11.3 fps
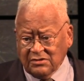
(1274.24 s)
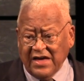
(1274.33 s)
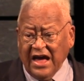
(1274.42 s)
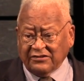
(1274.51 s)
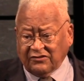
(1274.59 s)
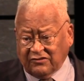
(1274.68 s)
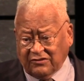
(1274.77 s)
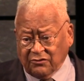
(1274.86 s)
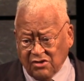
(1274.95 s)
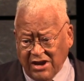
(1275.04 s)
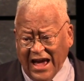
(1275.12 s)
That's
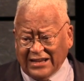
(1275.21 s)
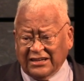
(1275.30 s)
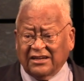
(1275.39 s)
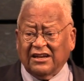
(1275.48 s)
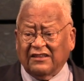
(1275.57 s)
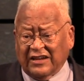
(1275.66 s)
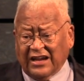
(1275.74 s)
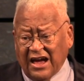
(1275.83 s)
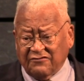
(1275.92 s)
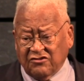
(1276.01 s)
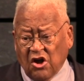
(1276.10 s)
the reality that
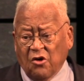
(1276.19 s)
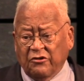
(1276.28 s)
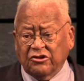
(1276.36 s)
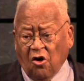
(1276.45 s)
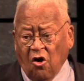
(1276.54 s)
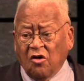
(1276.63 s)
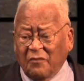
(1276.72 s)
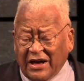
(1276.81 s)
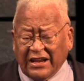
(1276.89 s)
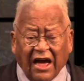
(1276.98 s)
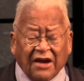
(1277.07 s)
I've known all
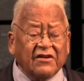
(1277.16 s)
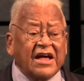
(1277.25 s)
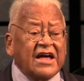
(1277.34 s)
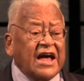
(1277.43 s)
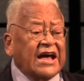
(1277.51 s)
my life.